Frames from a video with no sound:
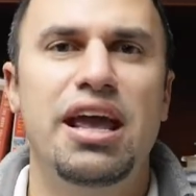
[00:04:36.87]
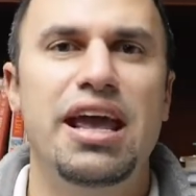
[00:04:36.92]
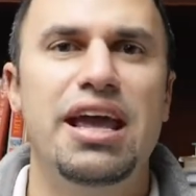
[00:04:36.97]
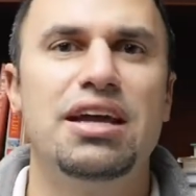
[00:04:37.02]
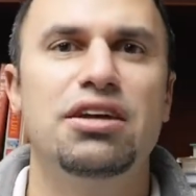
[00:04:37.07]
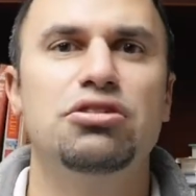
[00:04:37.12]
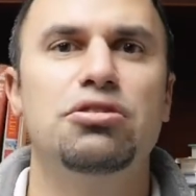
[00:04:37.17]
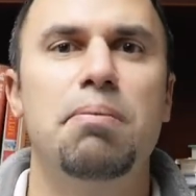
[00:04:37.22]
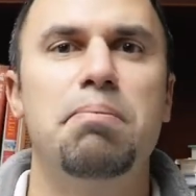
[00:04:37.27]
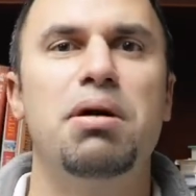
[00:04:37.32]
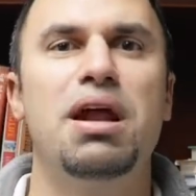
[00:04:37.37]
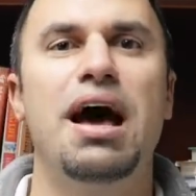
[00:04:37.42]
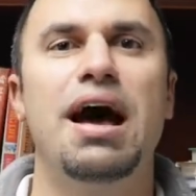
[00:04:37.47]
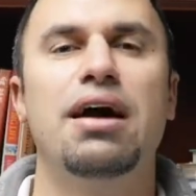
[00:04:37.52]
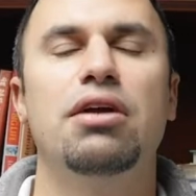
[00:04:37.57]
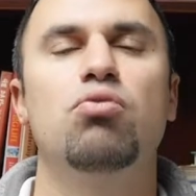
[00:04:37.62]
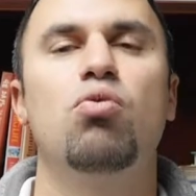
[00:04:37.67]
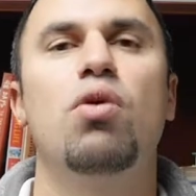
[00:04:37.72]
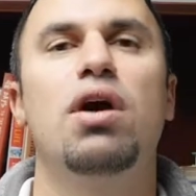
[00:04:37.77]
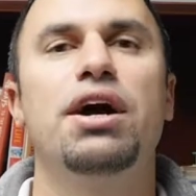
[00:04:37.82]
But
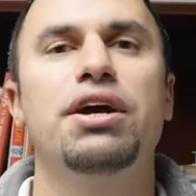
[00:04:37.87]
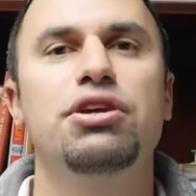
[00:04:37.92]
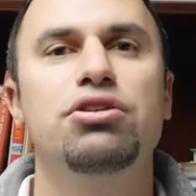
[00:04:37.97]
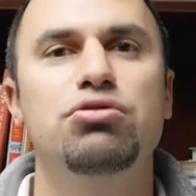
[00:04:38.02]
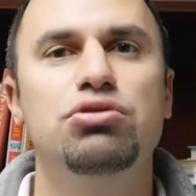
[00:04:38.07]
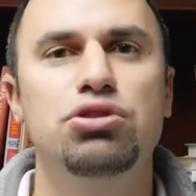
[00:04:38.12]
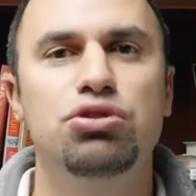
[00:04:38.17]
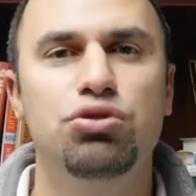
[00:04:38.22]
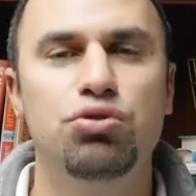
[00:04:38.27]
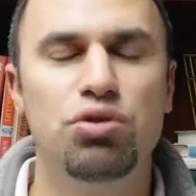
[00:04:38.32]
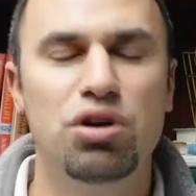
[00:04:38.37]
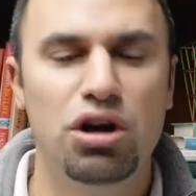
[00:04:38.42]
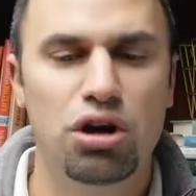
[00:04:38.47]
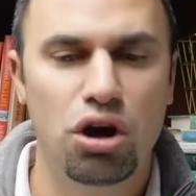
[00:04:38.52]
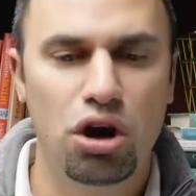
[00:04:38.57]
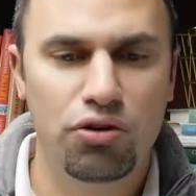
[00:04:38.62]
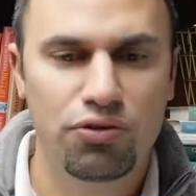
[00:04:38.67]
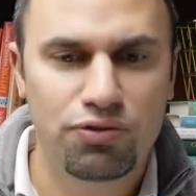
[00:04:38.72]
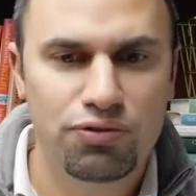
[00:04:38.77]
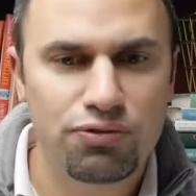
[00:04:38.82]
I'd want you to
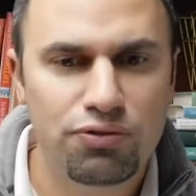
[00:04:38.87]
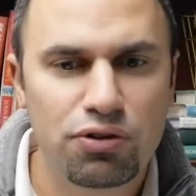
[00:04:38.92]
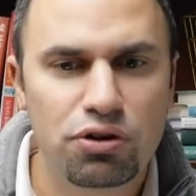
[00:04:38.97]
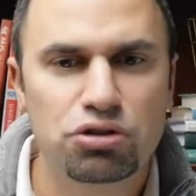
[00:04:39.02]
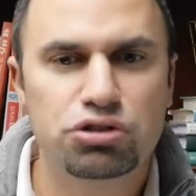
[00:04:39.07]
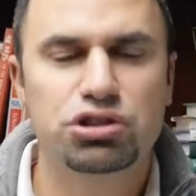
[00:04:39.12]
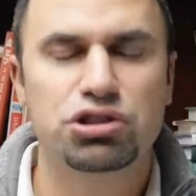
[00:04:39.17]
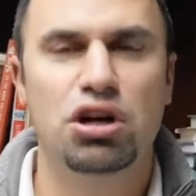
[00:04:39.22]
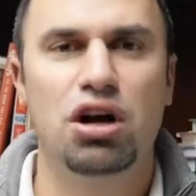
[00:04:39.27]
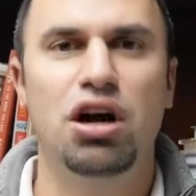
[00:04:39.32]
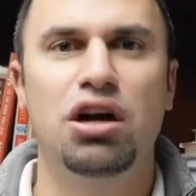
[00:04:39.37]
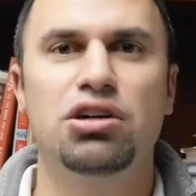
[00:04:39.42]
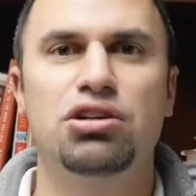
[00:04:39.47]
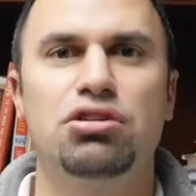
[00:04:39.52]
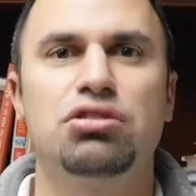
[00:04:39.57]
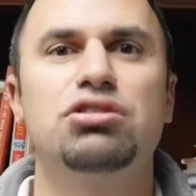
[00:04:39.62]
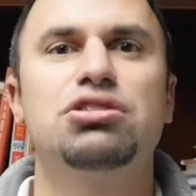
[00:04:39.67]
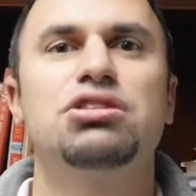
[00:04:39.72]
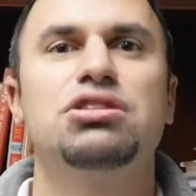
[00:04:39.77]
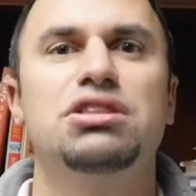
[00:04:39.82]
first
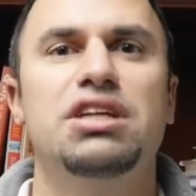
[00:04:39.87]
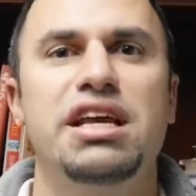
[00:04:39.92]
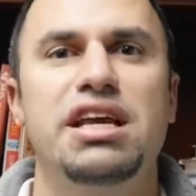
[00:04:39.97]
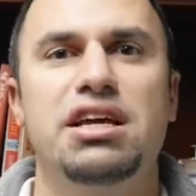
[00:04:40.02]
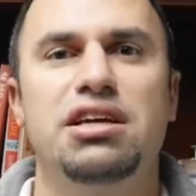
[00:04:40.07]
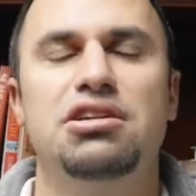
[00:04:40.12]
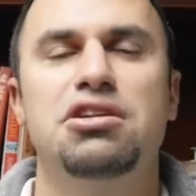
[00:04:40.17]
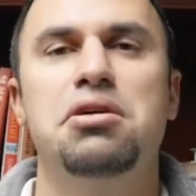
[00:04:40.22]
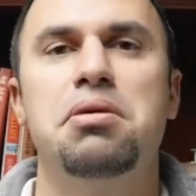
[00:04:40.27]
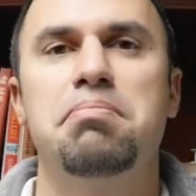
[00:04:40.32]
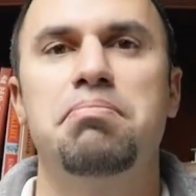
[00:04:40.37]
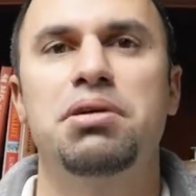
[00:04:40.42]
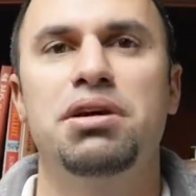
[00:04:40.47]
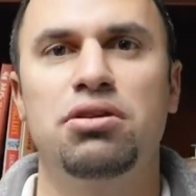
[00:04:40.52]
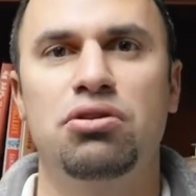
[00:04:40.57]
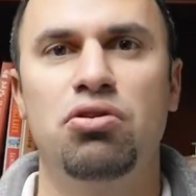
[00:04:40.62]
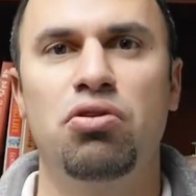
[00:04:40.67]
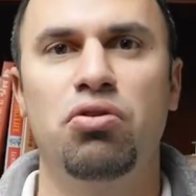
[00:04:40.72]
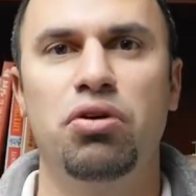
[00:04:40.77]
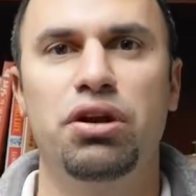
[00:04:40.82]
understand
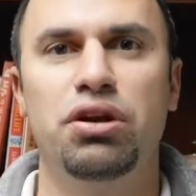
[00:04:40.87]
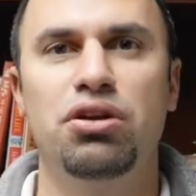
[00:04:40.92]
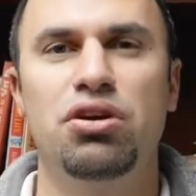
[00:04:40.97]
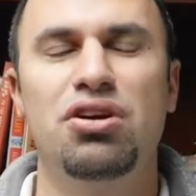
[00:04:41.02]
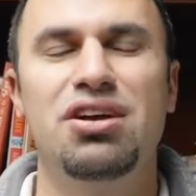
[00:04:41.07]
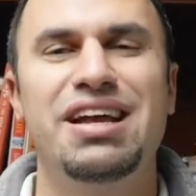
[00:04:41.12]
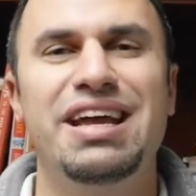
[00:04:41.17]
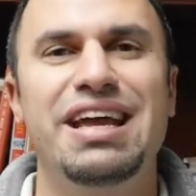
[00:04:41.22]
Bitcoin.